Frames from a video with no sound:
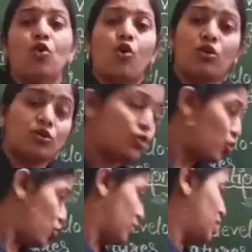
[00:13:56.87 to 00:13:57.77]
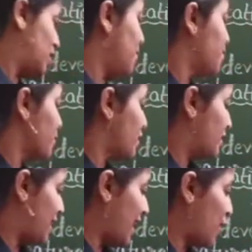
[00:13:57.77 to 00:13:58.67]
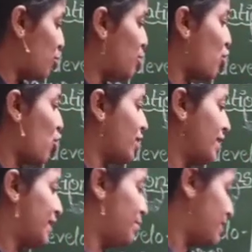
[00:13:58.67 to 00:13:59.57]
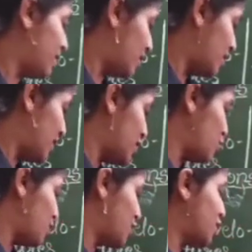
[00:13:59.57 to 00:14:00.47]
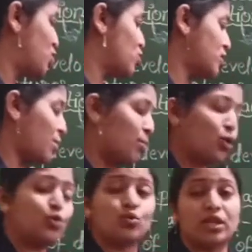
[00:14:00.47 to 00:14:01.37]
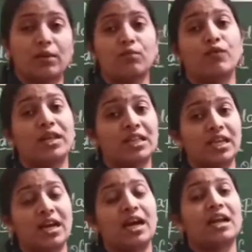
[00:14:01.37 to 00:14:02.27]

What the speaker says: Also they have broad hip girdles which give support to them when they are